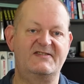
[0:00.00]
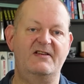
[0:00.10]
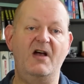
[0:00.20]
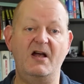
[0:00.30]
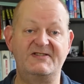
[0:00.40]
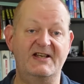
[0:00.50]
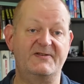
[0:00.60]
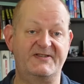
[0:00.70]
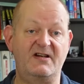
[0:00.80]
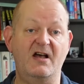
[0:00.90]
so
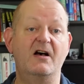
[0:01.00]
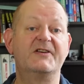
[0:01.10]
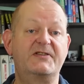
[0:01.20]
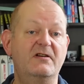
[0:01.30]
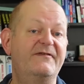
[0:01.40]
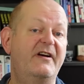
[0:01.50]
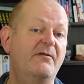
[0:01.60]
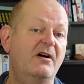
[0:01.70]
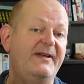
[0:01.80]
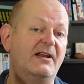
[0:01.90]
hotels and cars could very
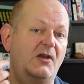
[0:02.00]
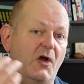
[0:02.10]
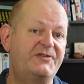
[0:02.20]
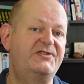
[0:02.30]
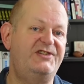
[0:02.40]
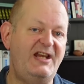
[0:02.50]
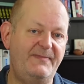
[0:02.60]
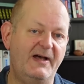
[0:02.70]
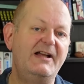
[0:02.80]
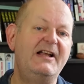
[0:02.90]
well be a lot
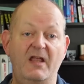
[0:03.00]
cheaper